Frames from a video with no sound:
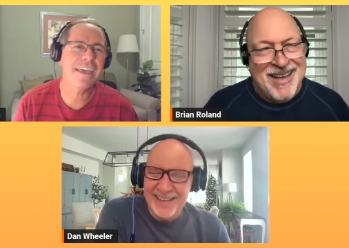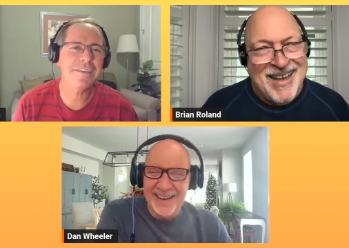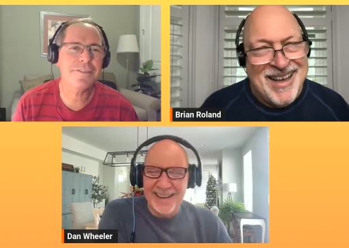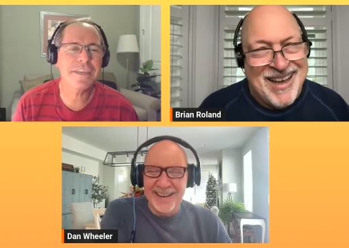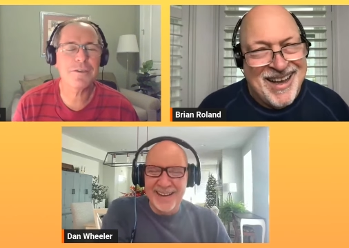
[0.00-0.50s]
Speaker 1: hey, I
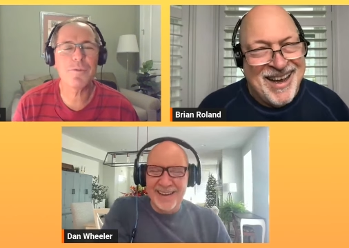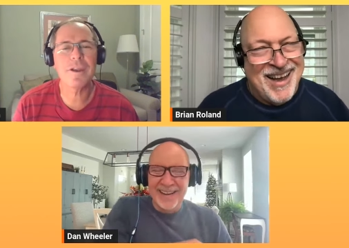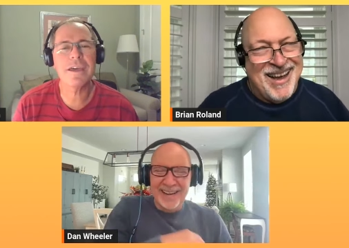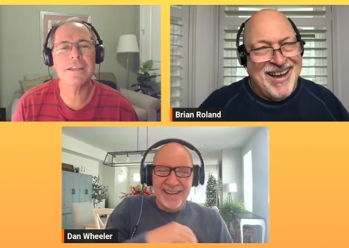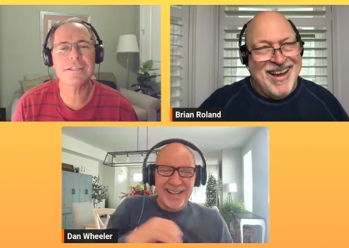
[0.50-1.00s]
think we're
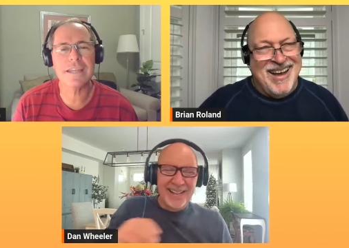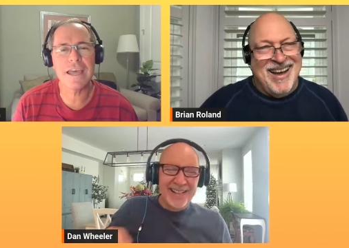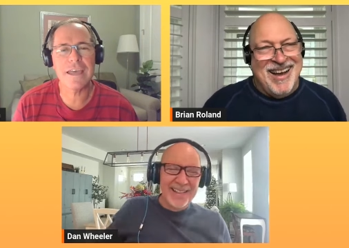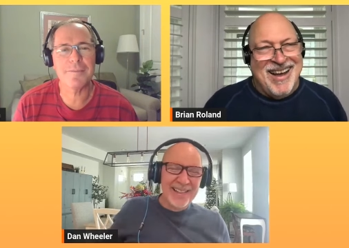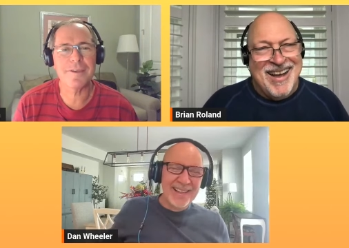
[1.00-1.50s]
out of
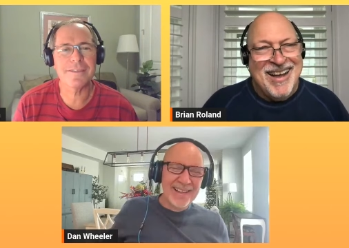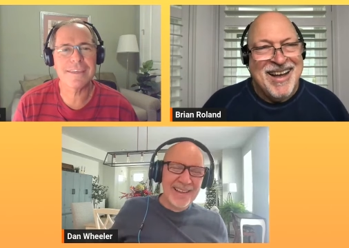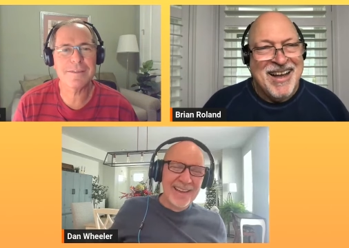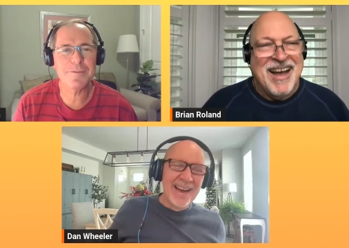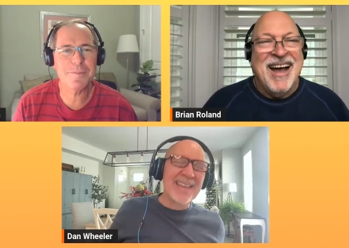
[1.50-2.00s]
time. I
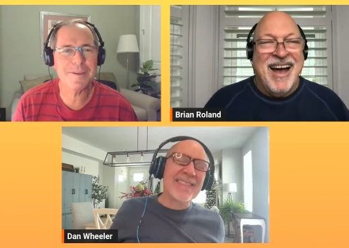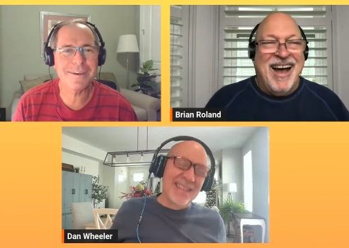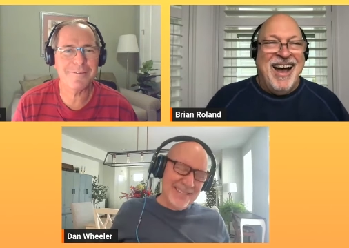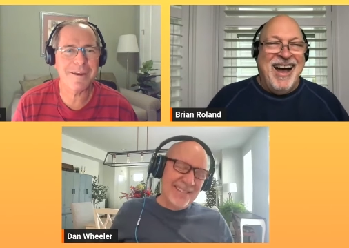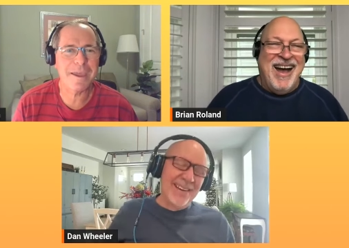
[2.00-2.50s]
think we
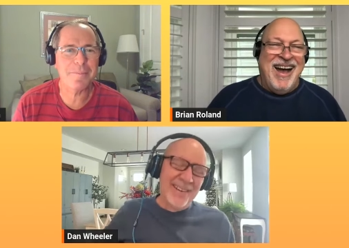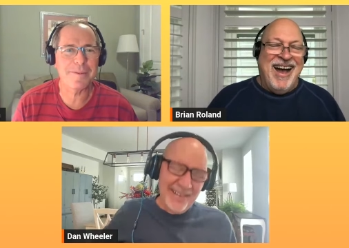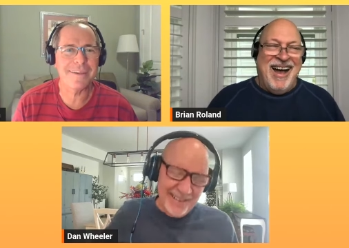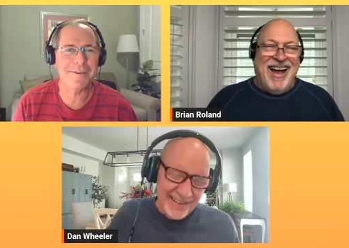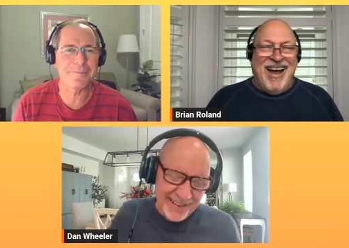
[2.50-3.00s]
better wrap it
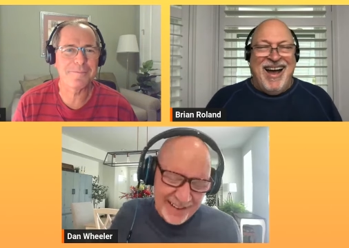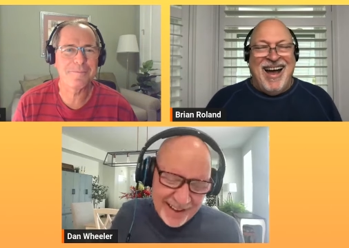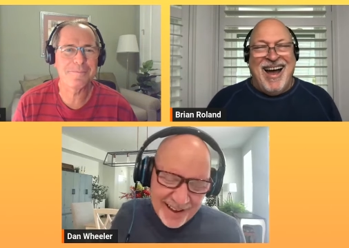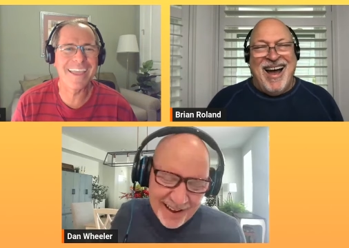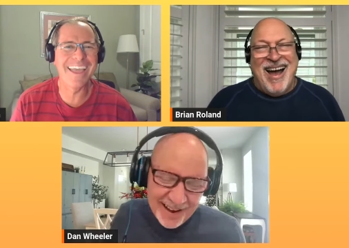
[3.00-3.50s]
up.
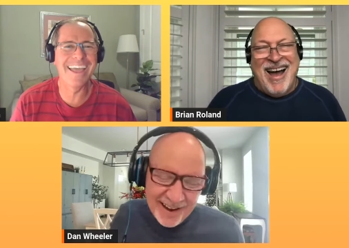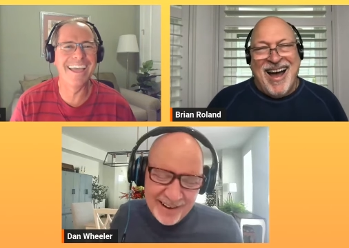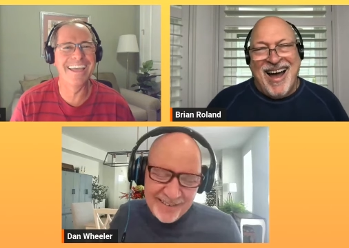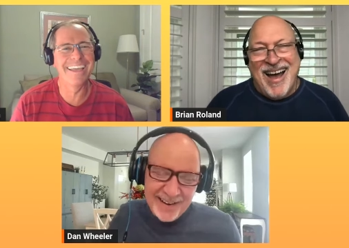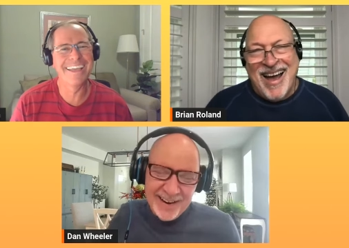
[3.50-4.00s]
All
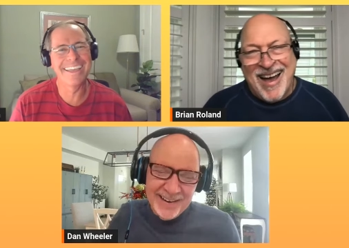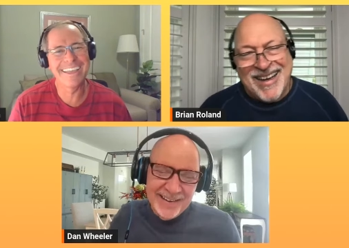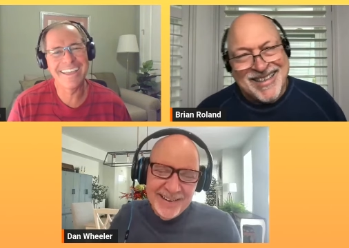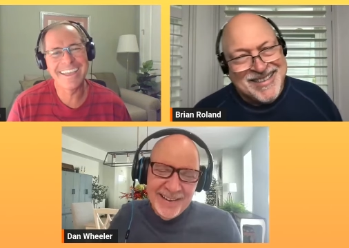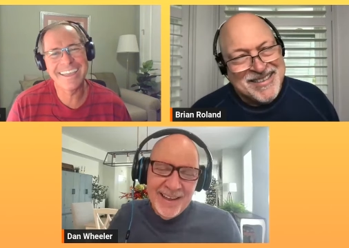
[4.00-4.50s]
right.
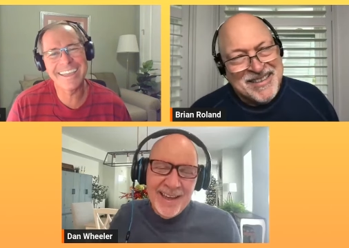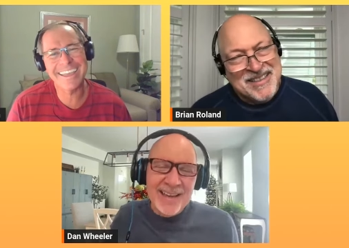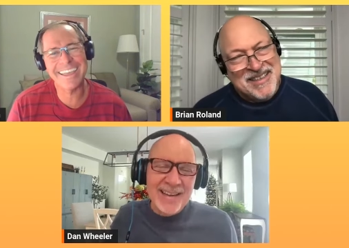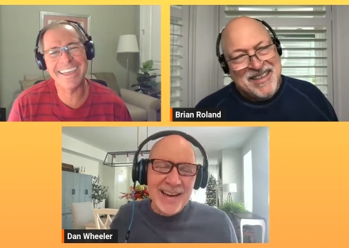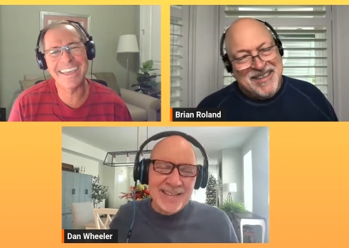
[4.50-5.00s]
Speaker 2: Hey,
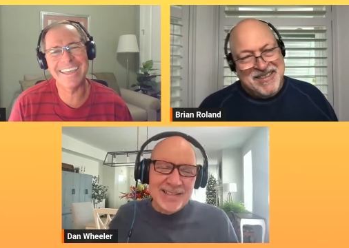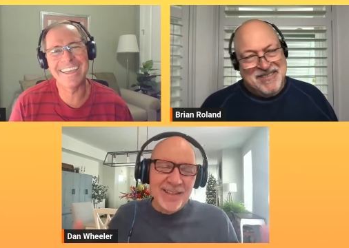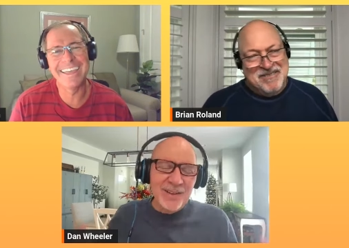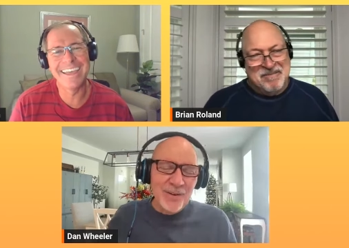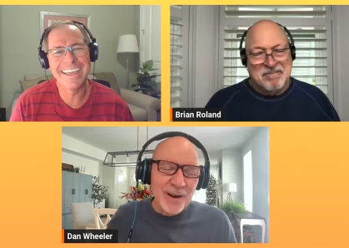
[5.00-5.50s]
guys, um, another
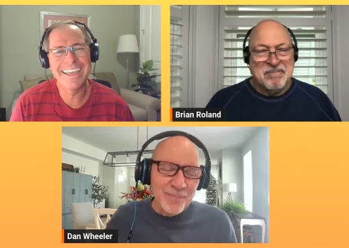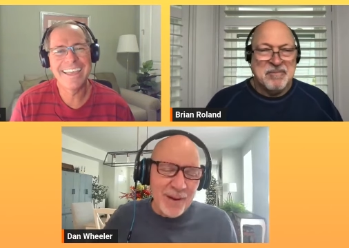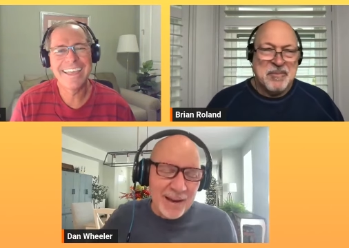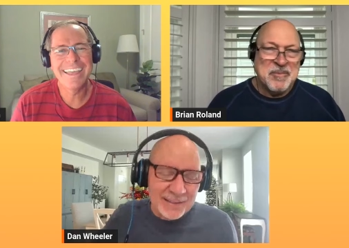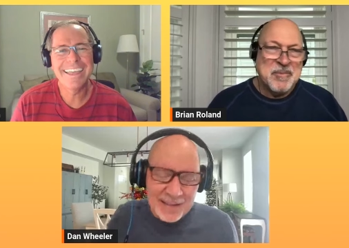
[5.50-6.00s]
great
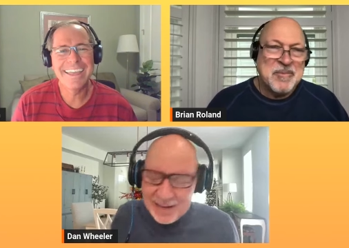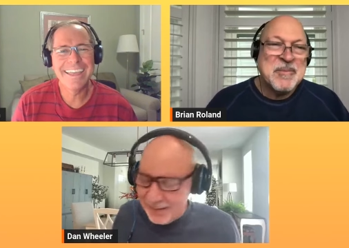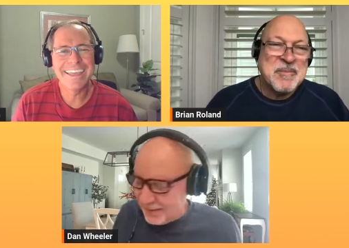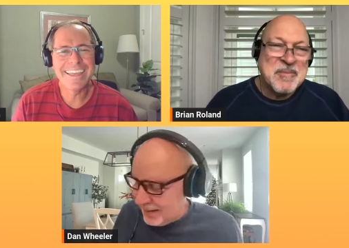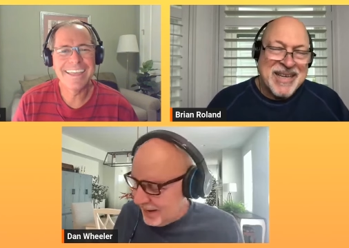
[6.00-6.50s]

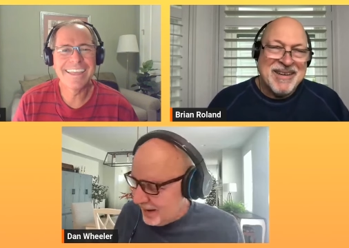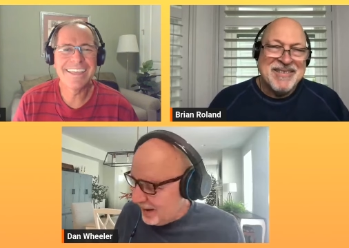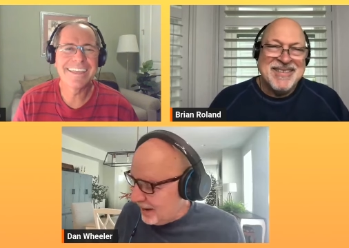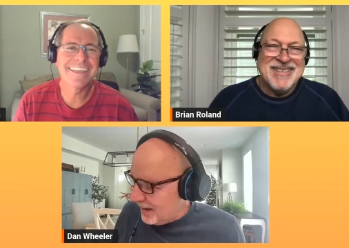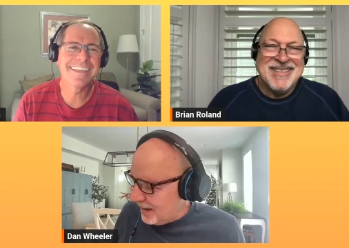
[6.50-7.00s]
podcast. In
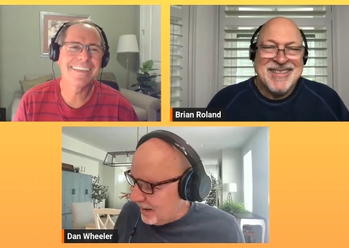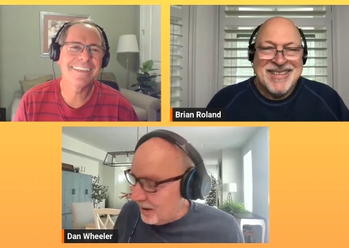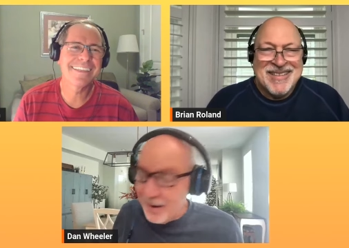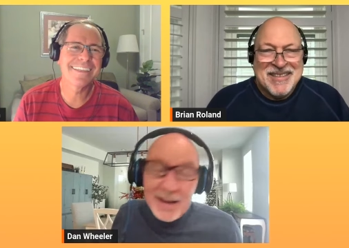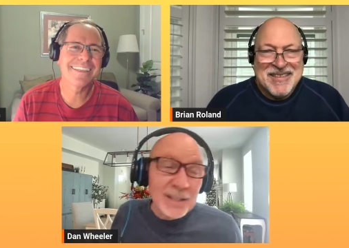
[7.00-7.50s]
Uh, our
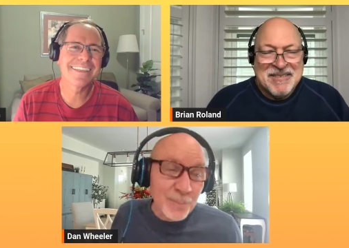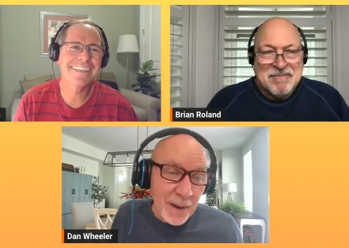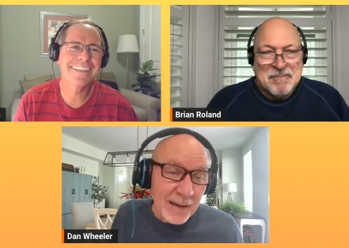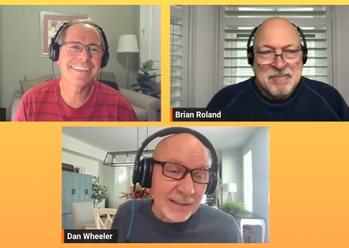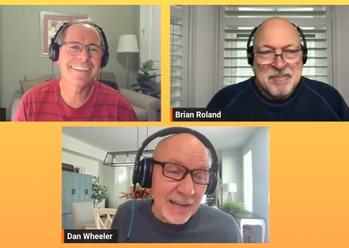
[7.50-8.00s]
next
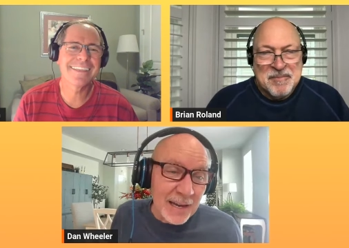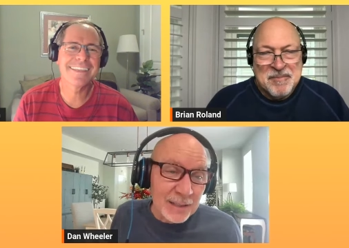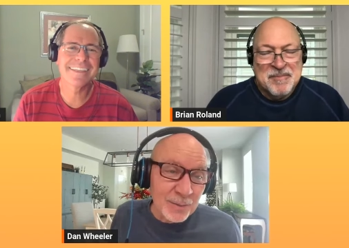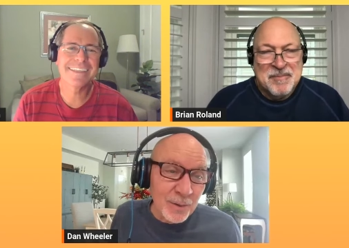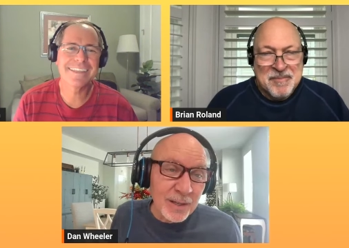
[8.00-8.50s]

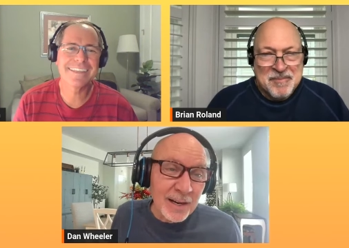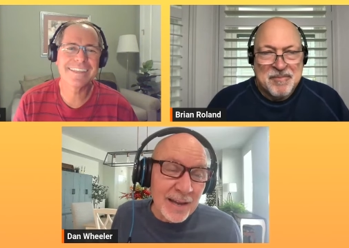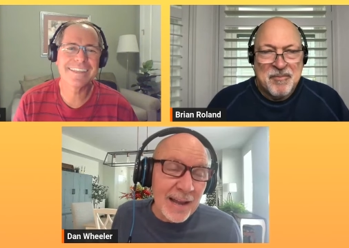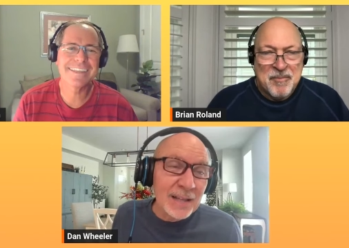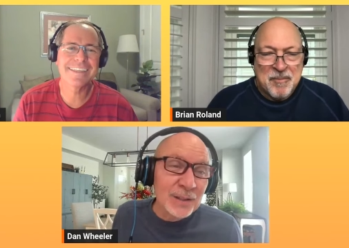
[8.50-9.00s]
podcast, we're going
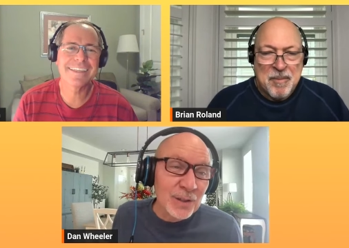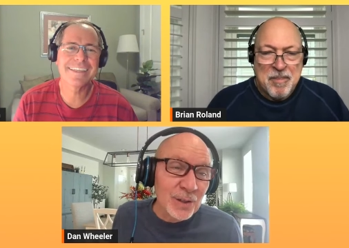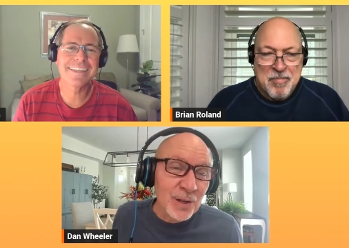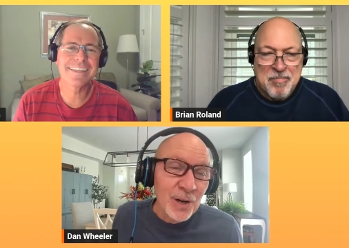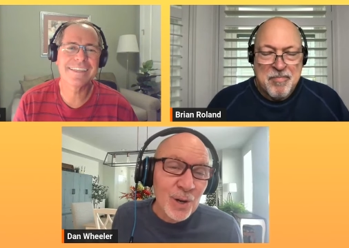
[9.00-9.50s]
to answer
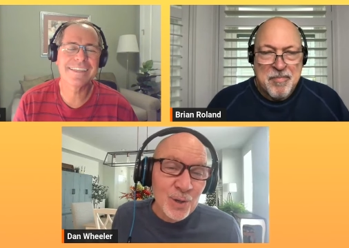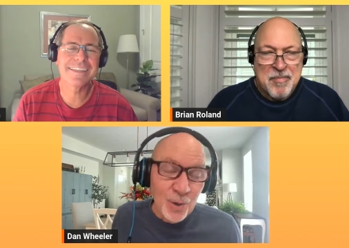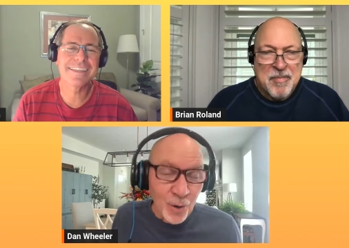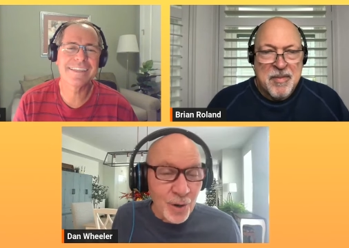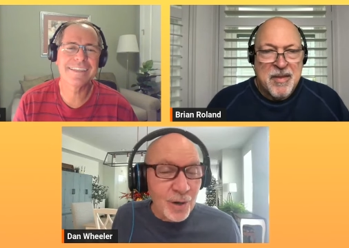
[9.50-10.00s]

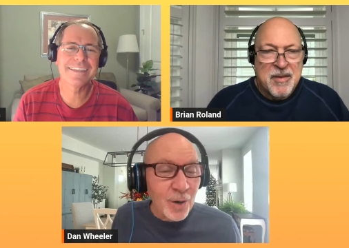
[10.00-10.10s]
your